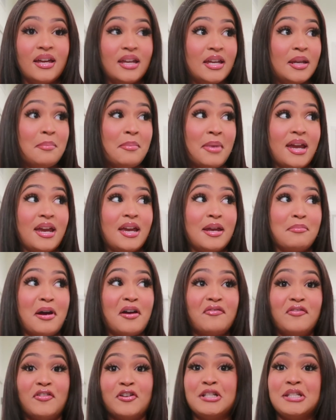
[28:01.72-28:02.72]
in Maine.
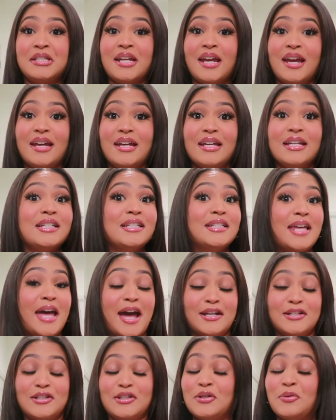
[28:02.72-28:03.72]
My first day is
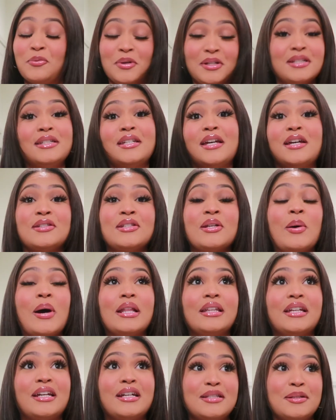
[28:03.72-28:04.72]
actually Wednesday, so
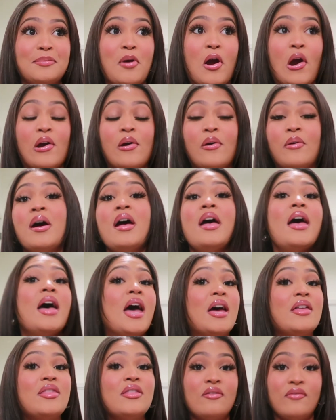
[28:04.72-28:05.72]
I land tomorrow,
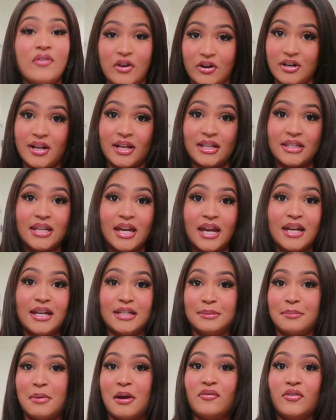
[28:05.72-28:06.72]
and the very next day
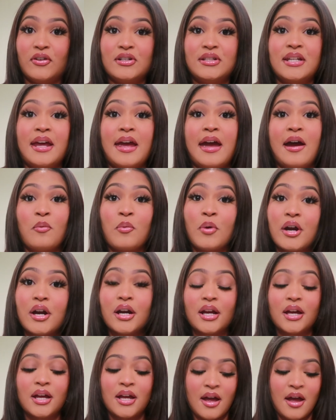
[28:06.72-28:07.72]
is my first day at
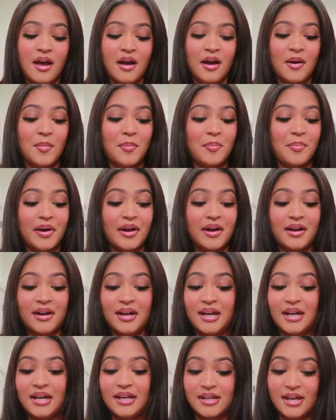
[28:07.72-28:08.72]
work. But
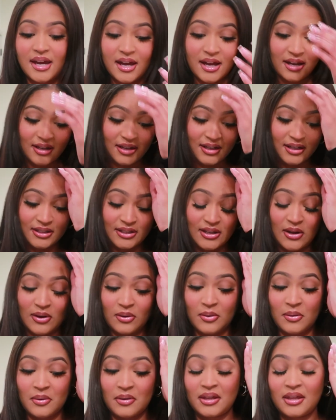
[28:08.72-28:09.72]
yeah,
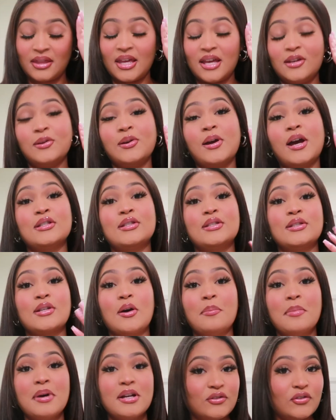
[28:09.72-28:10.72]
so thank you guys
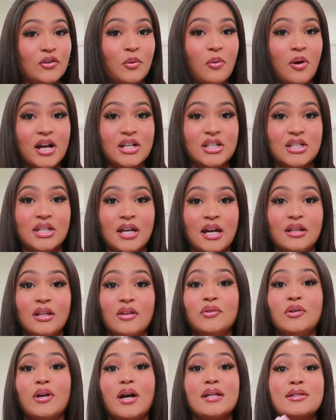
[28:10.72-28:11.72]
so much for watching. I
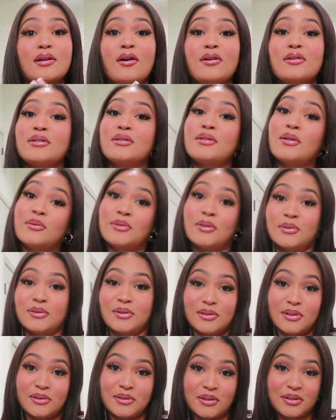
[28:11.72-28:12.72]
love you guys all so, so,
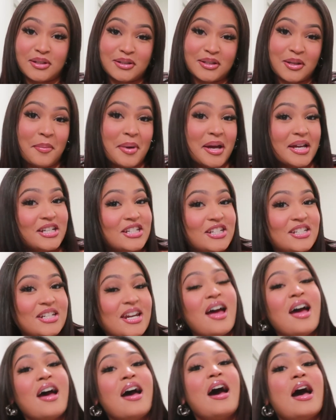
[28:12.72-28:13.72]
so, so, so, so much.
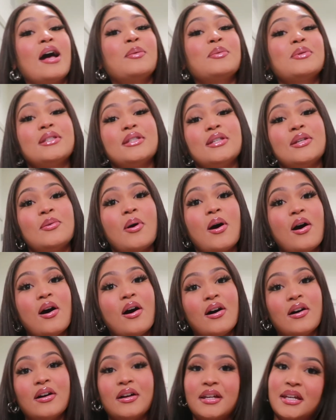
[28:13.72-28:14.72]
I will see you
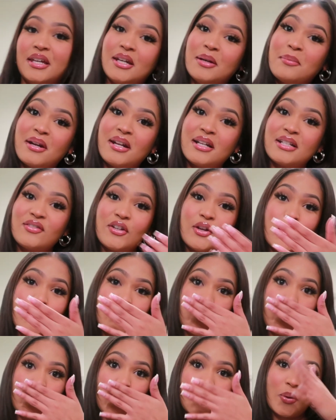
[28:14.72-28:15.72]
all in my next
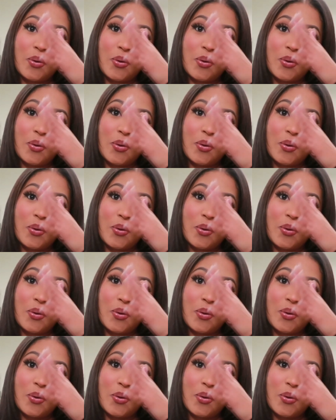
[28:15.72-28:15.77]
video.